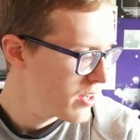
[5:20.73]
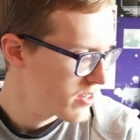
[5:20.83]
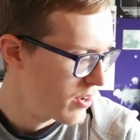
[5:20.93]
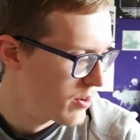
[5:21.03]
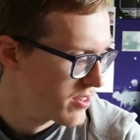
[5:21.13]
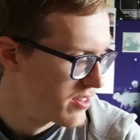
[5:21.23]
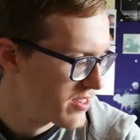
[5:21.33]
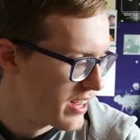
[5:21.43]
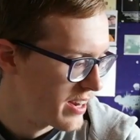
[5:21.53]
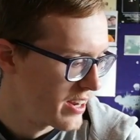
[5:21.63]
So it was
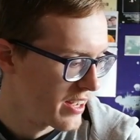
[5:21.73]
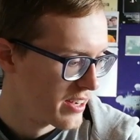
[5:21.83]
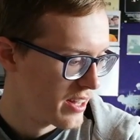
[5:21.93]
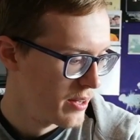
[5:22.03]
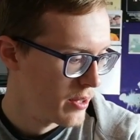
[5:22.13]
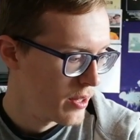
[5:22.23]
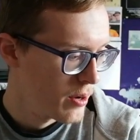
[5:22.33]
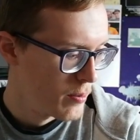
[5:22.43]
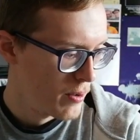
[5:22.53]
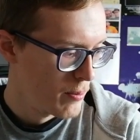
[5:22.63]
instead like
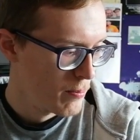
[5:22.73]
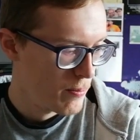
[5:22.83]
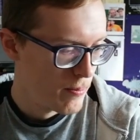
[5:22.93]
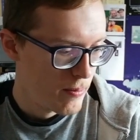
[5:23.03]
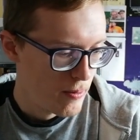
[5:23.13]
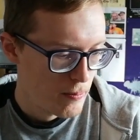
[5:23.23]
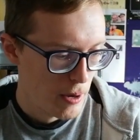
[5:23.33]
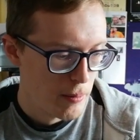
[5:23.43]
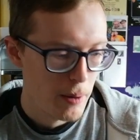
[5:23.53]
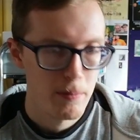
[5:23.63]
my
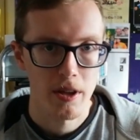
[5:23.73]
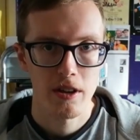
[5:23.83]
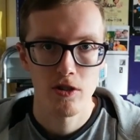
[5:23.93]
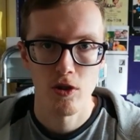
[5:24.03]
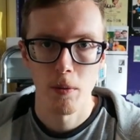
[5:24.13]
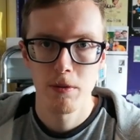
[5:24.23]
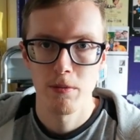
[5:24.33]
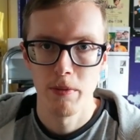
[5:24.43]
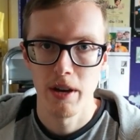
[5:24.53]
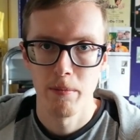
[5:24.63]
mum like
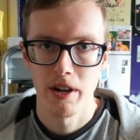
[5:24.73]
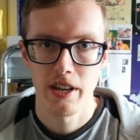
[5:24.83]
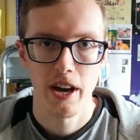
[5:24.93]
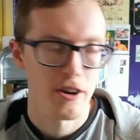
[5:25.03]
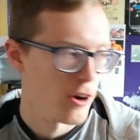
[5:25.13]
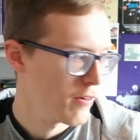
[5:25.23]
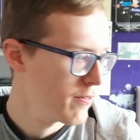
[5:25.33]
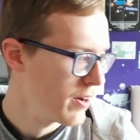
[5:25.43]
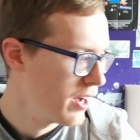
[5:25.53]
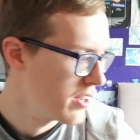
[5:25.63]
dropped me and my dad off
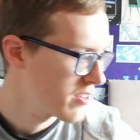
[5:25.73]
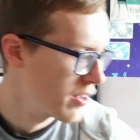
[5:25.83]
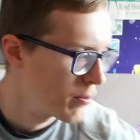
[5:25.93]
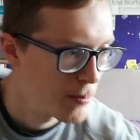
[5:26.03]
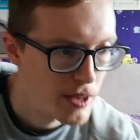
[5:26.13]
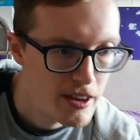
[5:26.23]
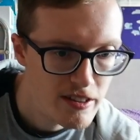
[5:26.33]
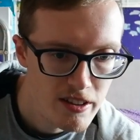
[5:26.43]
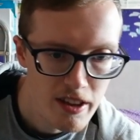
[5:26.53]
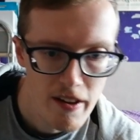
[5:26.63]
at a certain
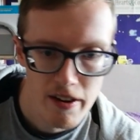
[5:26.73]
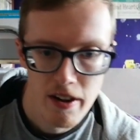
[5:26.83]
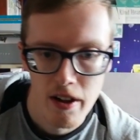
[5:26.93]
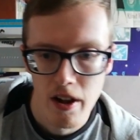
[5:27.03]
place, and then